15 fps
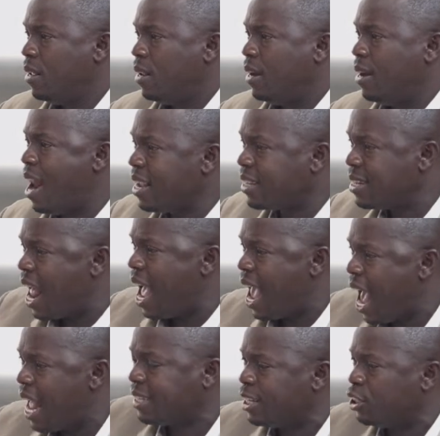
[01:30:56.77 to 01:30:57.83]
national
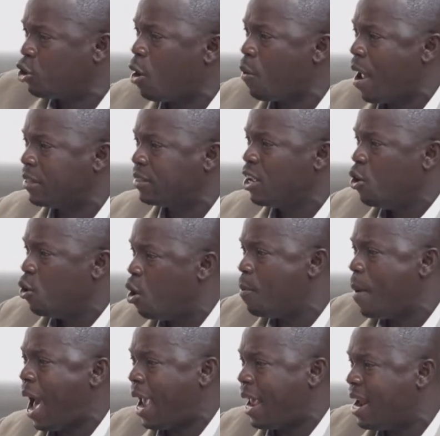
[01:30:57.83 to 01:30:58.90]
health insurance wo
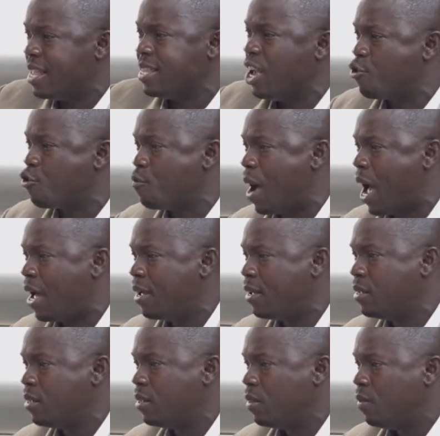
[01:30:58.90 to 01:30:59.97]
ba e na nya adwuma
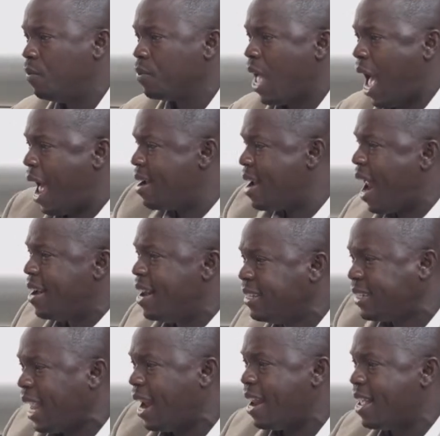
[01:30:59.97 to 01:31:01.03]
and at
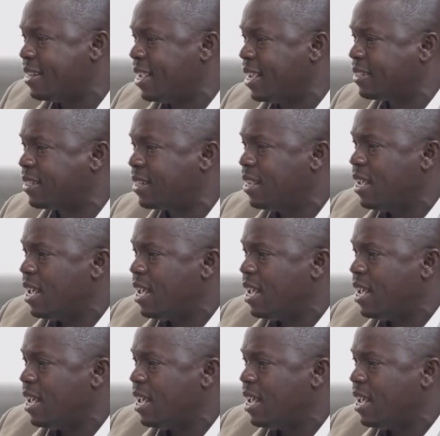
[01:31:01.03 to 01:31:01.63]
these challenges